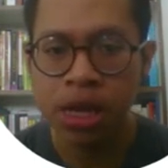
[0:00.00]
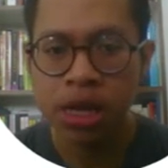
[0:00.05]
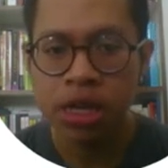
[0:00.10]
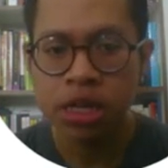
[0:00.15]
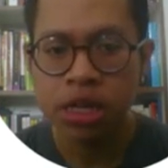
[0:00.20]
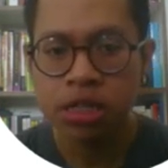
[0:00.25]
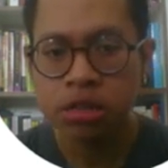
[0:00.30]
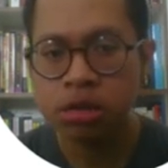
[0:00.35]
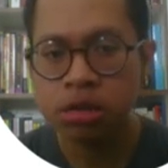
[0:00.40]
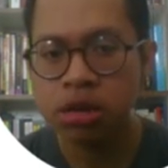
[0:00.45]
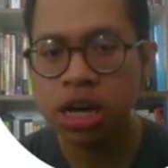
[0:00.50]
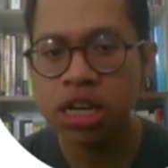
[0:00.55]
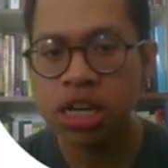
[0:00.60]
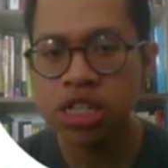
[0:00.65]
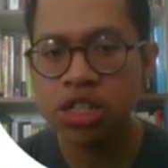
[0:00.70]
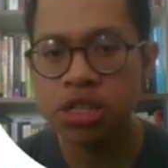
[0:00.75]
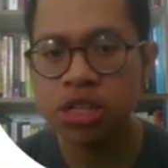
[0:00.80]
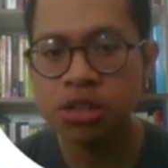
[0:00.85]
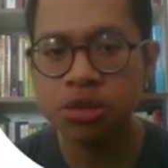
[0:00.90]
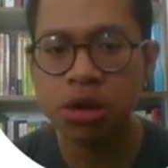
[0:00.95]
So
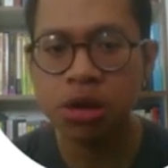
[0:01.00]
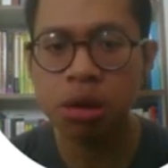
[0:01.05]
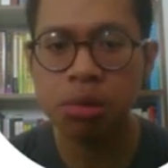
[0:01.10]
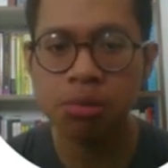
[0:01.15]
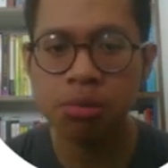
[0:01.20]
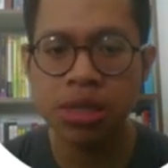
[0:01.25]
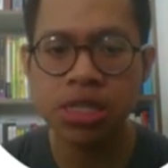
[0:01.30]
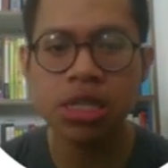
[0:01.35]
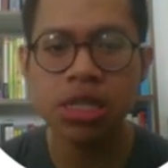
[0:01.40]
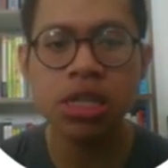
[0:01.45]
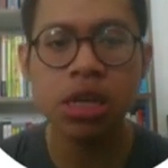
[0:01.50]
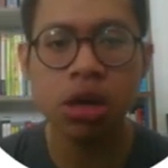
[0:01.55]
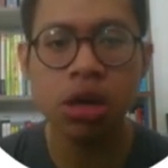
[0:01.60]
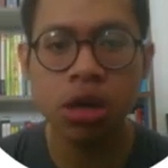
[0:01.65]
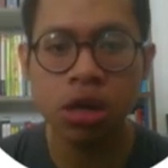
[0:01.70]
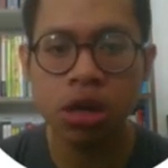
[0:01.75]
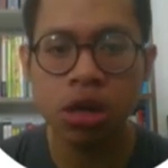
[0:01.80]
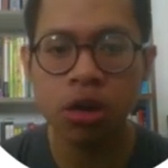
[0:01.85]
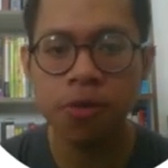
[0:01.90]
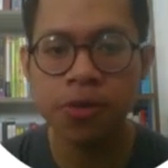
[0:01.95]
actually, Sukabumi City
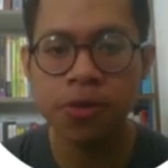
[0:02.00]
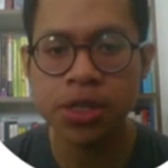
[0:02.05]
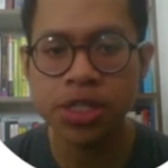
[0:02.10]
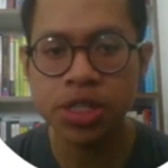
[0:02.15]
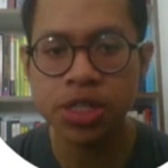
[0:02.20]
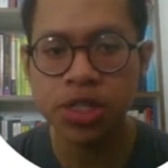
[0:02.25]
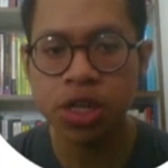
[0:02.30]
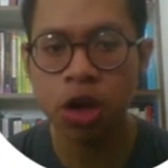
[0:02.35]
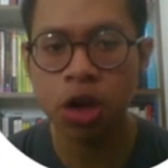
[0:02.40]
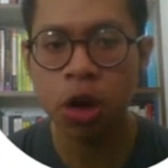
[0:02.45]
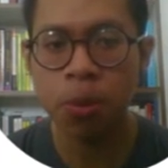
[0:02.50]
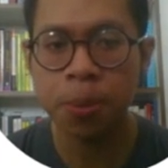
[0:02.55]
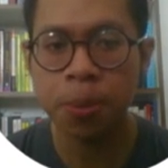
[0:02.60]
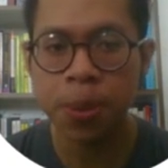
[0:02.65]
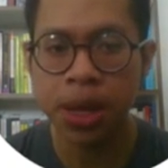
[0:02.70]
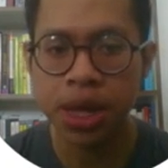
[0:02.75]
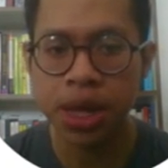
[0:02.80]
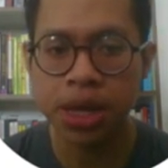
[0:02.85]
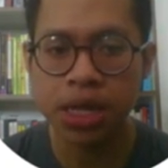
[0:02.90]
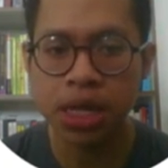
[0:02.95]
Hall officially
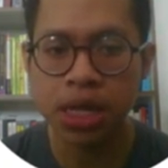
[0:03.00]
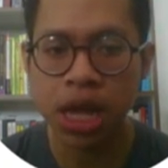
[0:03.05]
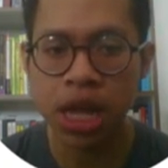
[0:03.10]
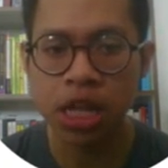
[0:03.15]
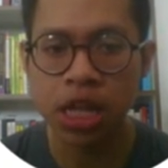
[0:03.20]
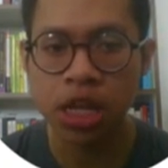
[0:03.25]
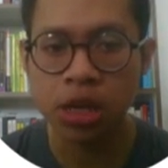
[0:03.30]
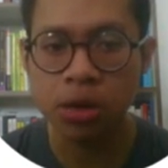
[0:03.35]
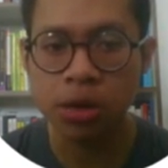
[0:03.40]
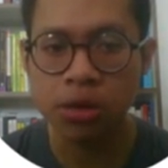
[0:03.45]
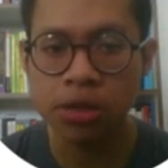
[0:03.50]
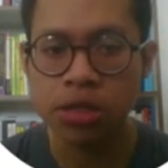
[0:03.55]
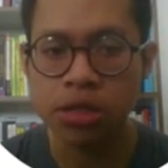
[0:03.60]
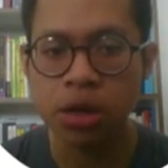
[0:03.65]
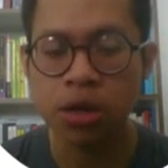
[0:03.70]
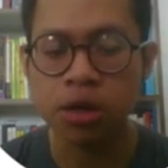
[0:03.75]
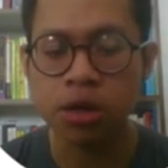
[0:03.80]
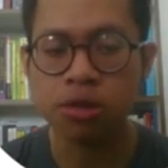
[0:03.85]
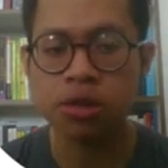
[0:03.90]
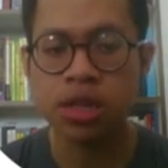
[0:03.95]
opened and used
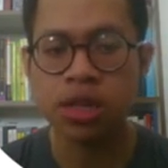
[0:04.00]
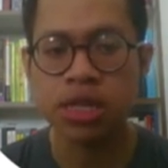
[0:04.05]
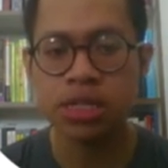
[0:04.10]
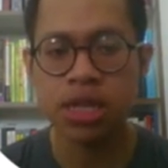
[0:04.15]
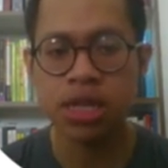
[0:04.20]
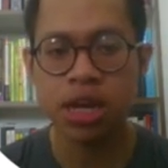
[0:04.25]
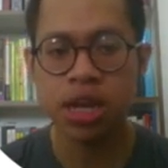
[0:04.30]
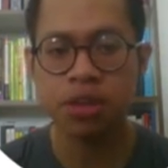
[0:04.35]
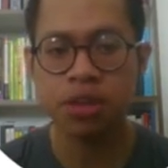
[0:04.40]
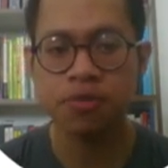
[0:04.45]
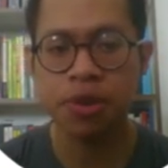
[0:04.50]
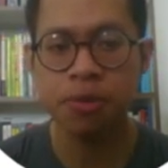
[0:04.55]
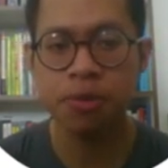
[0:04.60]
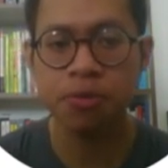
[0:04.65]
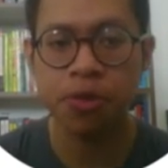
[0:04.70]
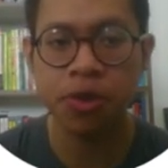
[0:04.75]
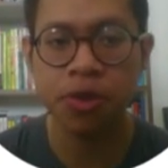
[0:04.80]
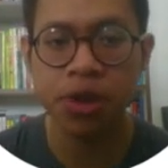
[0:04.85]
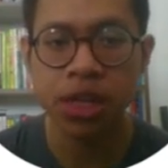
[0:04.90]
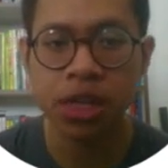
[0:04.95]
on 22nd
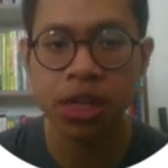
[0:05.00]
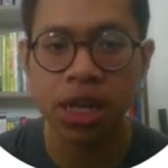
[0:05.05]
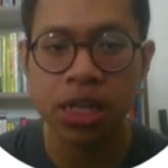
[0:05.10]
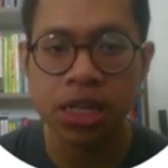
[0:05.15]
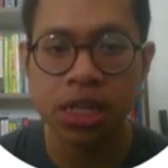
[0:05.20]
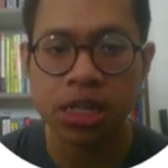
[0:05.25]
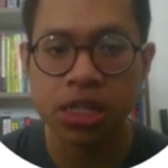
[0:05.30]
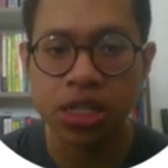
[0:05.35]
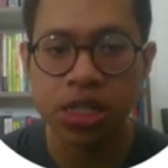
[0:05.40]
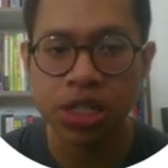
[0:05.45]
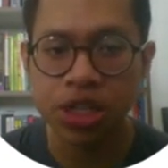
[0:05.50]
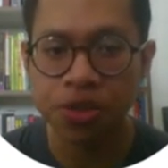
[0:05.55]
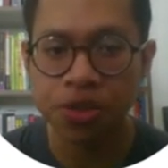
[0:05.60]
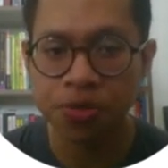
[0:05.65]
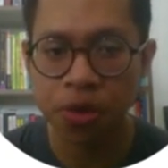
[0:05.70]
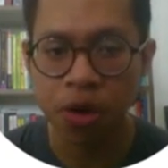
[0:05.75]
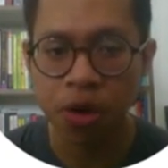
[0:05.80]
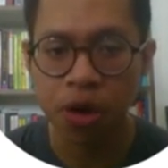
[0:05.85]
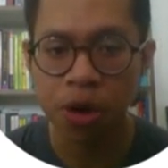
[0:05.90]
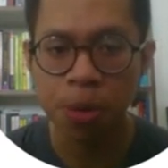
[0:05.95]
February
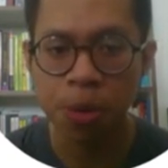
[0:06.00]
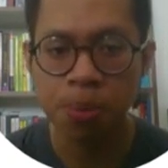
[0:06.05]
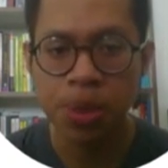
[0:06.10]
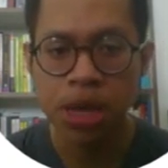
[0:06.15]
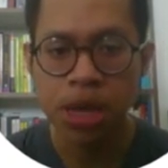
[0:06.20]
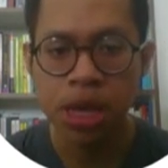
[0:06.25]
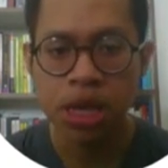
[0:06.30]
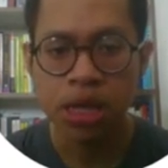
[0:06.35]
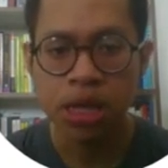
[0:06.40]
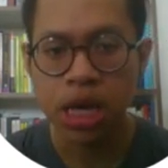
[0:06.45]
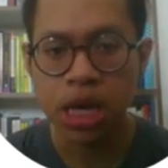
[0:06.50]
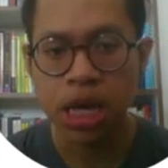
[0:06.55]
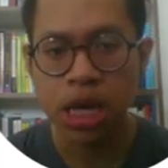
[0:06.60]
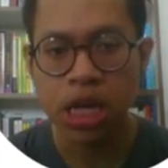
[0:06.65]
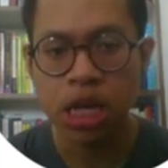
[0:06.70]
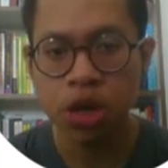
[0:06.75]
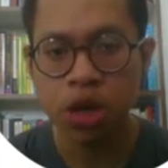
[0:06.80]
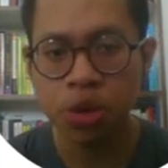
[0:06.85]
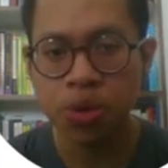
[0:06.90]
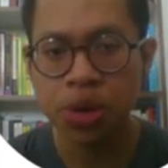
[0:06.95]
1934. The
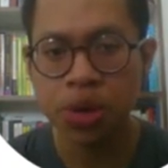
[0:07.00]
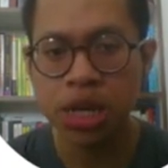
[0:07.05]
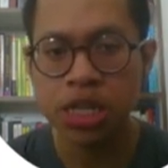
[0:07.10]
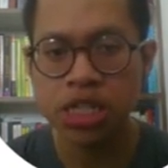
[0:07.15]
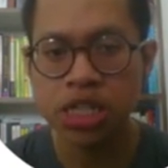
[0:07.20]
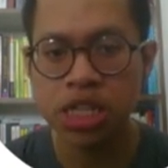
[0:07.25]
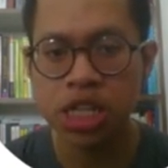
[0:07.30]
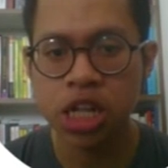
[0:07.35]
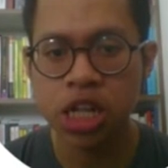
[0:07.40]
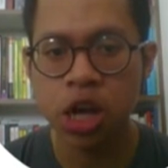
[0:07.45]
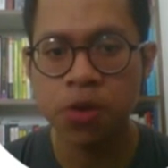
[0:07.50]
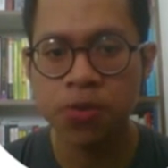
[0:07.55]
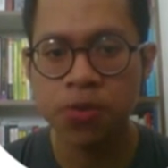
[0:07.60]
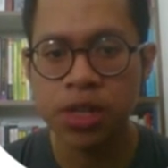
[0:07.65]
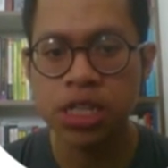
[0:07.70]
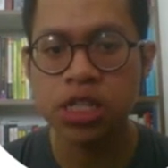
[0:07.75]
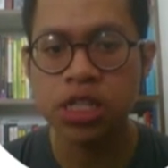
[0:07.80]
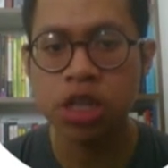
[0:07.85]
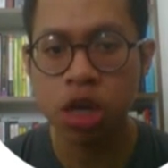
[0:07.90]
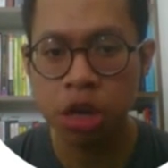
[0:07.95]
inauguration of
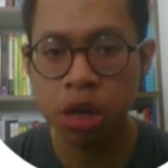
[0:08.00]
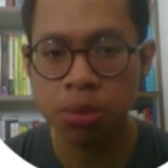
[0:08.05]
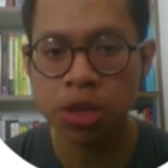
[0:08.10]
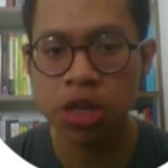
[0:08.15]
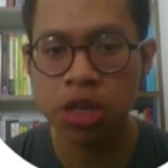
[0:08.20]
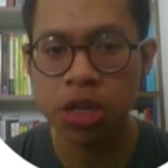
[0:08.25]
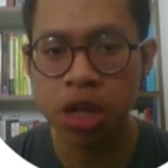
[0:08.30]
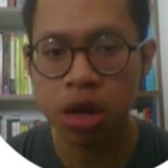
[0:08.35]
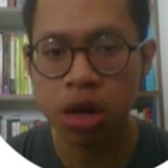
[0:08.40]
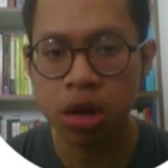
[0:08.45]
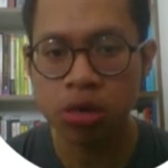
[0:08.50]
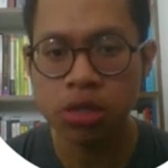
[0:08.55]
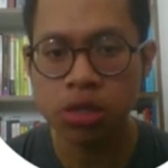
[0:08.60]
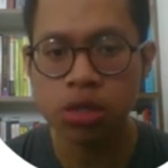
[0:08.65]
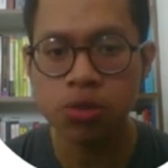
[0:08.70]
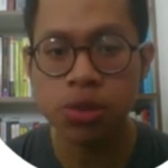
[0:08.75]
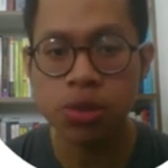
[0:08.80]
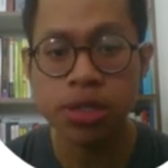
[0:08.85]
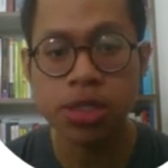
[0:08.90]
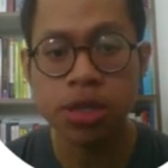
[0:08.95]
this communal
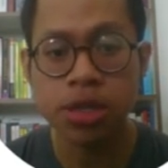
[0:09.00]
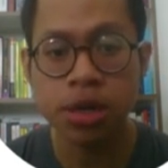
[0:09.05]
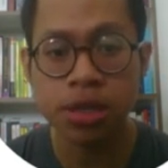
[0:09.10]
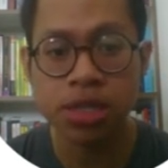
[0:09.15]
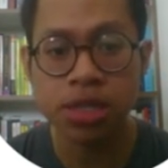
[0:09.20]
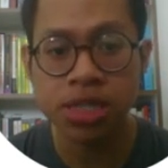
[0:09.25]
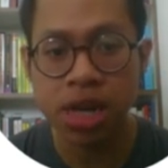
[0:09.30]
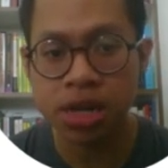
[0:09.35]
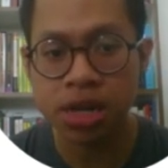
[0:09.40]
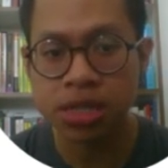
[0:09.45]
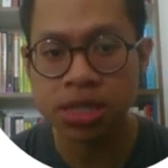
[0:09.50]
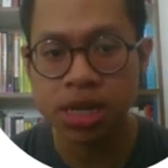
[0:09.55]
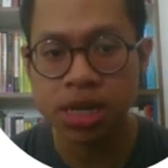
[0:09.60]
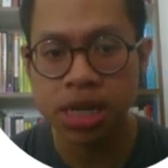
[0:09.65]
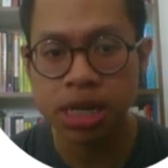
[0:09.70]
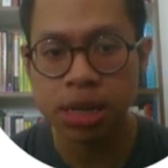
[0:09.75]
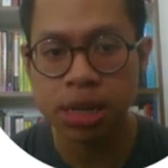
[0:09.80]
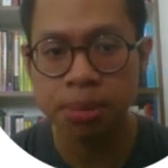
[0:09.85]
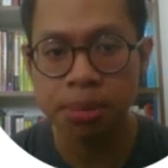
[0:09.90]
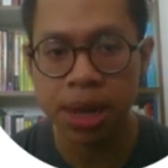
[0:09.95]
house was conducted
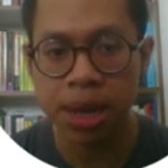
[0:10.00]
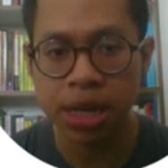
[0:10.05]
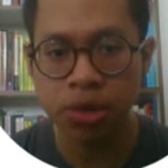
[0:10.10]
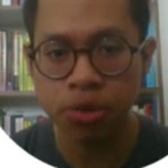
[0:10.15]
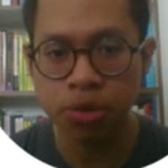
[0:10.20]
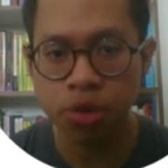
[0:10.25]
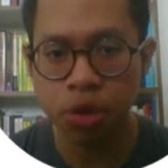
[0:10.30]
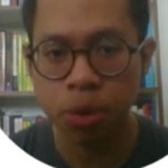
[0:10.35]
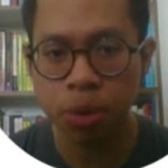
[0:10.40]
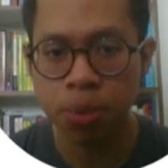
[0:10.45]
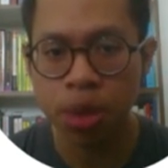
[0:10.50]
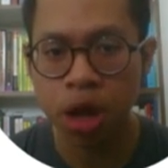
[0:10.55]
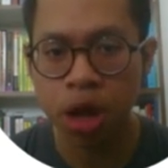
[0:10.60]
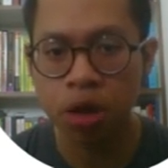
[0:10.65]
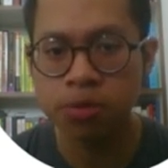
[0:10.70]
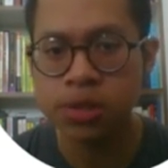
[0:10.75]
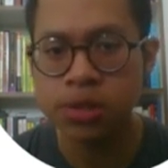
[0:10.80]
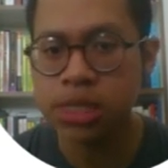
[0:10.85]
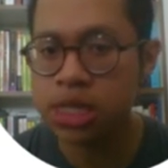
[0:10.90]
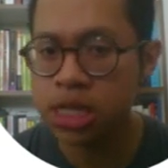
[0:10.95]
in the main room
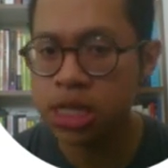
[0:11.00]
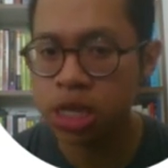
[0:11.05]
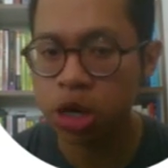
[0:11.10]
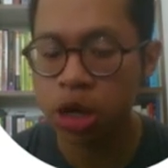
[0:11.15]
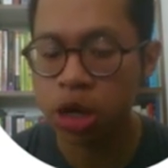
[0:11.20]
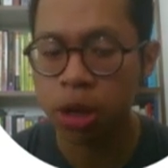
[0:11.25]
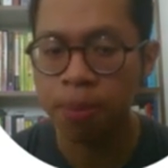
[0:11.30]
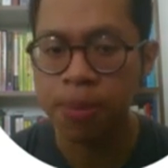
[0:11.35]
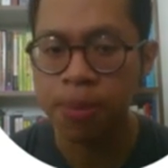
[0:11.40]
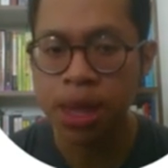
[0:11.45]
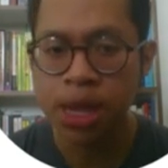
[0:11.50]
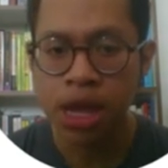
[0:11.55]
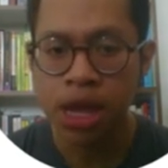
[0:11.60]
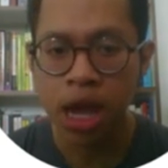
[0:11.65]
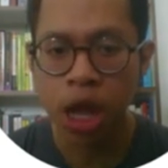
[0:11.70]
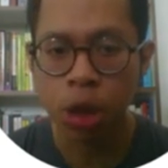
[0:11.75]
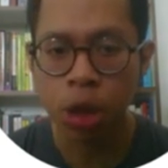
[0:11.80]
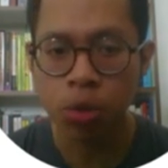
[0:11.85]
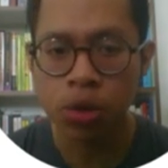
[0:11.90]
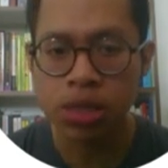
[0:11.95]
of City Hall
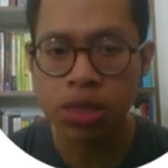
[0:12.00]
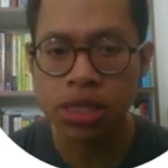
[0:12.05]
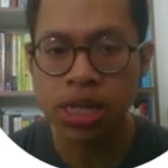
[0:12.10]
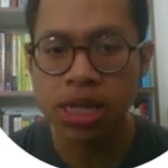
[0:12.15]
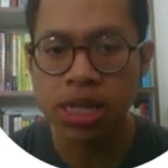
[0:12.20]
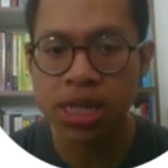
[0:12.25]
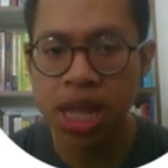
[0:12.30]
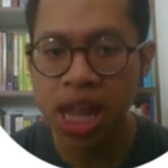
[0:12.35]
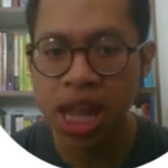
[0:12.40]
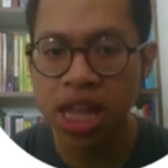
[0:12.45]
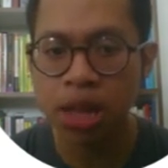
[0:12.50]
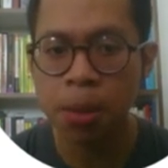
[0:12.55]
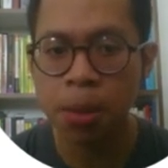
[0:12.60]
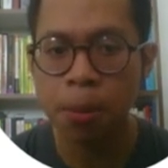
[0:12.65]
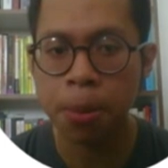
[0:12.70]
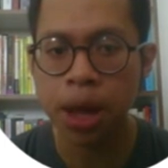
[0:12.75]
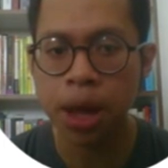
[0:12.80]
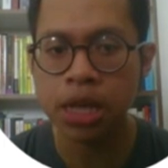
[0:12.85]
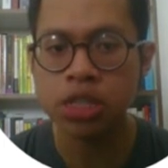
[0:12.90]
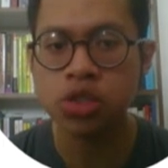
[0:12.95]
and was attended
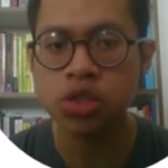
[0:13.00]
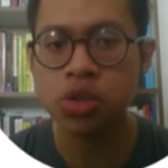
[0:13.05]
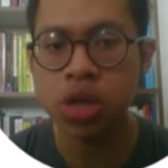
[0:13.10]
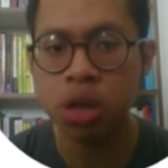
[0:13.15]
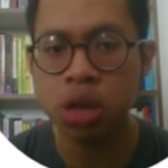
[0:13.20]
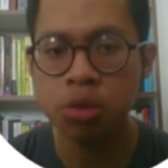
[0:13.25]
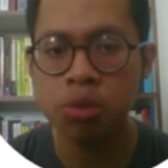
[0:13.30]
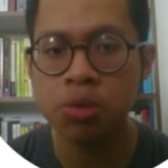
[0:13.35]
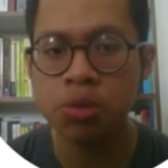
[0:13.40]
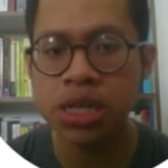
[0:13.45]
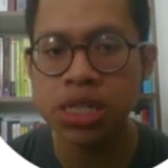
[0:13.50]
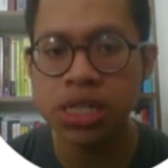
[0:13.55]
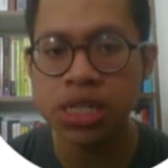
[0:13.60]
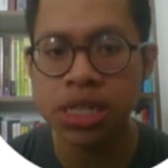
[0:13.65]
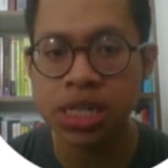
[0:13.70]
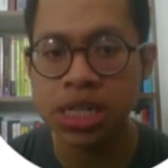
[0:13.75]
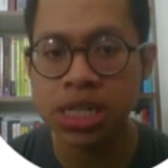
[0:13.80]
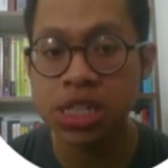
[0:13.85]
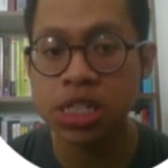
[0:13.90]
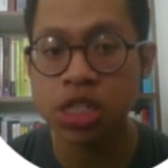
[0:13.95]
by Sukabumi
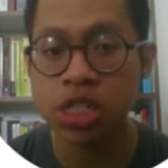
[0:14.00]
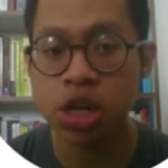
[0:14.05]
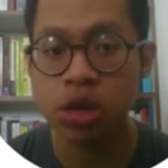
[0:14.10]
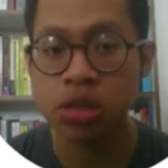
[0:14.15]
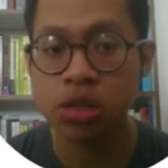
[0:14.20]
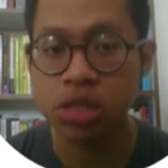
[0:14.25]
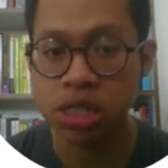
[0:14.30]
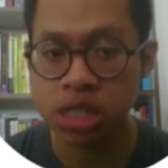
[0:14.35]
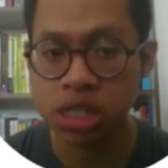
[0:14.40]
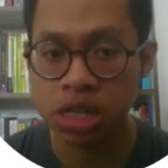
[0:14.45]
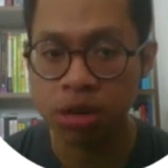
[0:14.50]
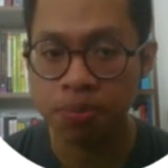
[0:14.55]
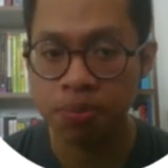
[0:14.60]
City's Council.